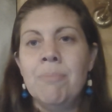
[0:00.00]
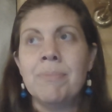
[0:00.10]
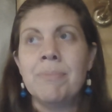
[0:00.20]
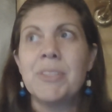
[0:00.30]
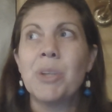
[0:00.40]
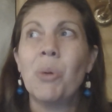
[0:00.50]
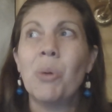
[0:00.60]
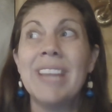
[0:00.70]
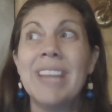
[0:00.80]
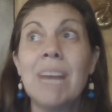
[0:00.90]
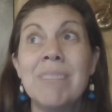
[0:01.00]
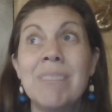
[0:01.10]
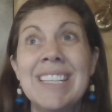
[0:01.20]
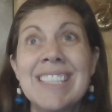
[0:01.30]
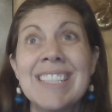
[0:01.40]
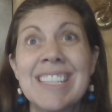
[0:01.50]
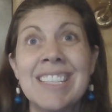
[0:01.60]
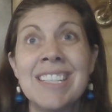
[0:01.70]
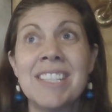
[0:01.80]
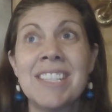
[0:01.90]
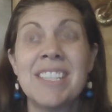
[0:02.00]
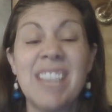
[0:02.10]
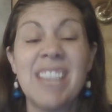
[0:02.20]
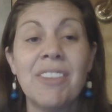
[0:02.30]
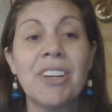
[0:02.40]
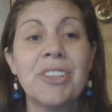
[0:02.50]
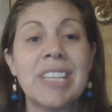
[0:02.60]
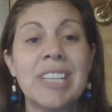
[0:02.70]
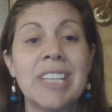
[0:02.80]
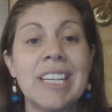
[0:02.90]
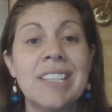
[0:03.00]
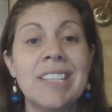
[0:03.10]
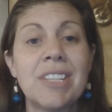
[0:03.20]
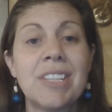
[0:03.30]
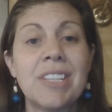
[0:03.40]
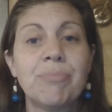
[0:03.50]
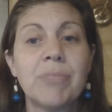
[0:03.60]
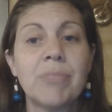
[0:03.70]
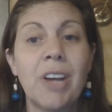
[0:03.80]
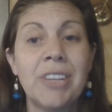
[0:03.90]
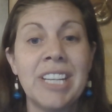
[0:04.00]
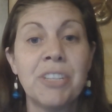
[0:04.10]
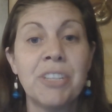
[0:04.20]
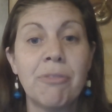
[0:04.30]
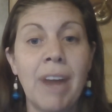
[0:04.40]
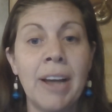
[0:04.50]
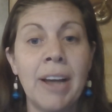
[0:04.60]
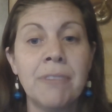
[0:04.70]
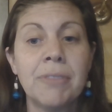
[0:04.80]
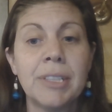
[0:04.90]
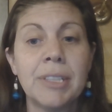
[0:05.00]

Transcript: So what that means is 700 kids under the age of 5